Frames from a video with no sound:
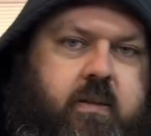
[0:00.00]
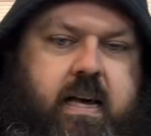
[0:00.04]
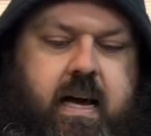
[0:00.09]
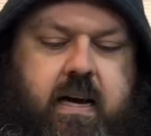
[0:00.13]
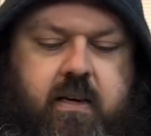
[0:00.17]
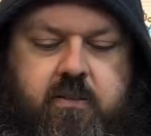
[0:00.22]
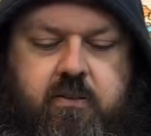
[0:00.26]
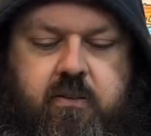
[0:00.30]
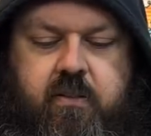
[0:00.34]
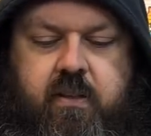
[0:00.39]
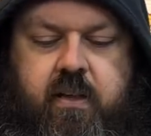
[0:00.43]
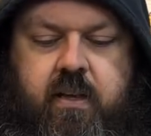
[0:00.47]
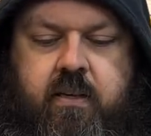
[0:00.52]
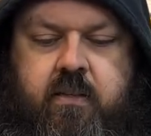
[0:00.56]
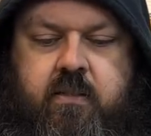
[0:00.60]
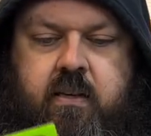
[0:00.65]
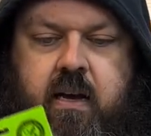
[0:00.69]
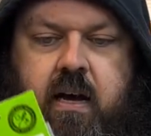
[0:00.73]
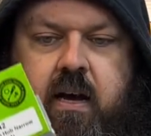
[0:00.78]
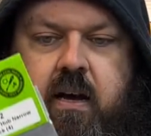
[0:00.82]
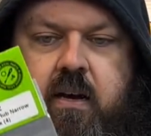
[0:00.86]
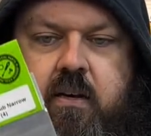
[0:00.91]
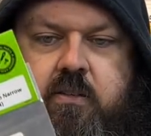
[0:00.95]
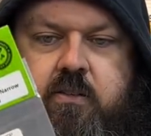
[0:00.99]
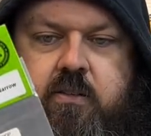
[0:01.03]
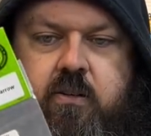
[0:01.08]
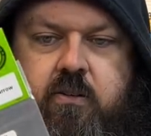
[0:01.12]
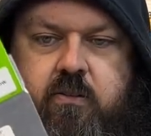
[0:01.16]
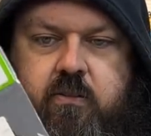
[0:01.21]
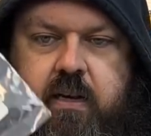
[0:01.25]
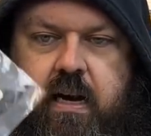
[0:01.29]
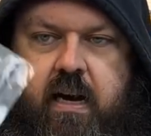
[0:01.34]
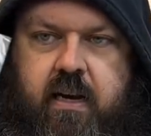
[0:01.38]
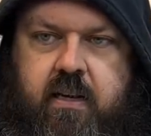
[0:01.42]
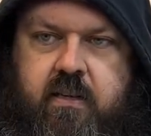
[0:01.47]
axle things, I also
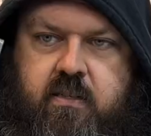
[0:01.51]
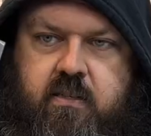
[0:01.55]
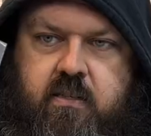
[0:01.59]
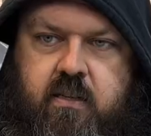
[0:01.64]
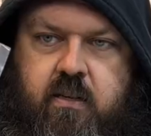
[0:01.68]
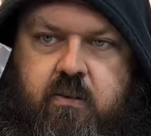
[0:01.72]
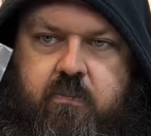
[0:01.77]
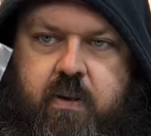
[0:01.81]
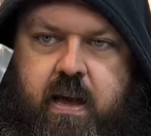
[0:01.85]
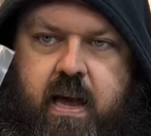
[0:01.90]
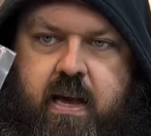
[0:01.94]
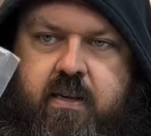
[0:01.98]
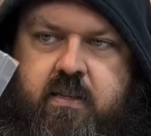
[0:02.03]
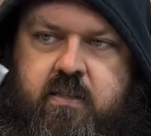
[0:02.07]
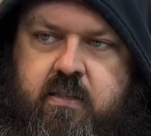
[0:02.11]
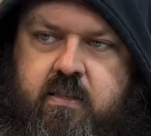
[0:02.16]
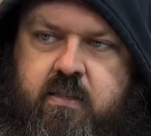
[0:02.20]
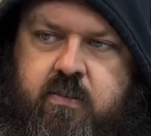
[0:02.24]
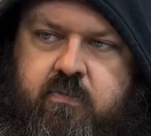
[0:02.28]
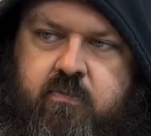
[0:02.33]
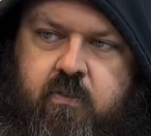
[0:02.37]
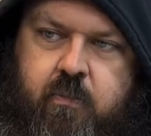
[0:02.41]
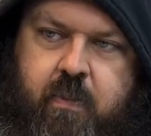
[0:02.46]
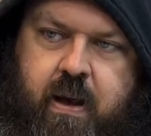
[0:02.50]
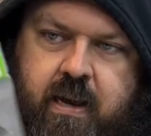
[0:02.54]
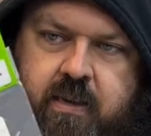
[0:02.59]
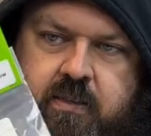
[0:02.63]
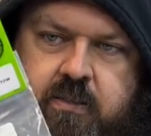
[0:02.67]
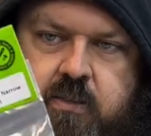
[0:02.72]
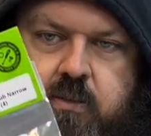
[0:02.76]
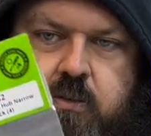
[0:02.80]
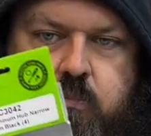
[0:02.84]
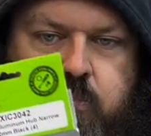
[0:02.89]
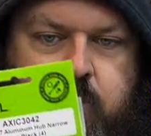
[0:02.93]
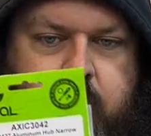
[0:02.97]
got some hexes from
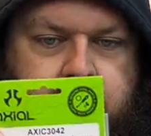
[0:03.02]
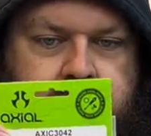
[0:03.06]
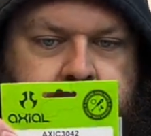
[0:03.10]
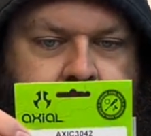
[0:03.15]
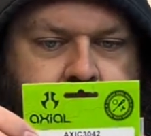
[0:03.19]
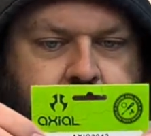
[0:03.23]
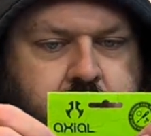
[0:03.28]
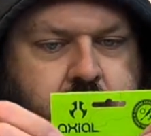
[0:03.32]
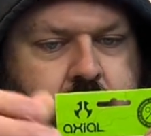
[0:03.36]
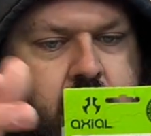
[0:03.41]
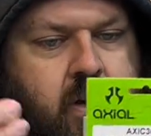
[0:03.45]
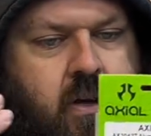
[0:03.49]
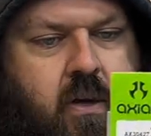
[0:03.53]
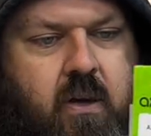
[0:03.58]
Axial, brand new.